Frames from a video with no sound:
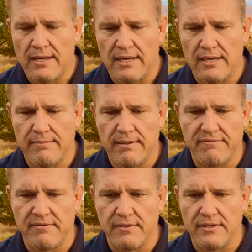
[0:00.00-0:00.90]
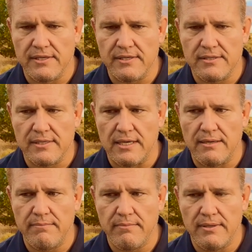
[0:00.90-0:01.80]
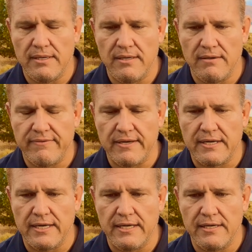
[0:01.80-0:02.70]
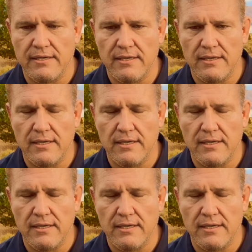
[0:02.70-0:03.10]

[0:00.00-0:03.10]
I feel that if I can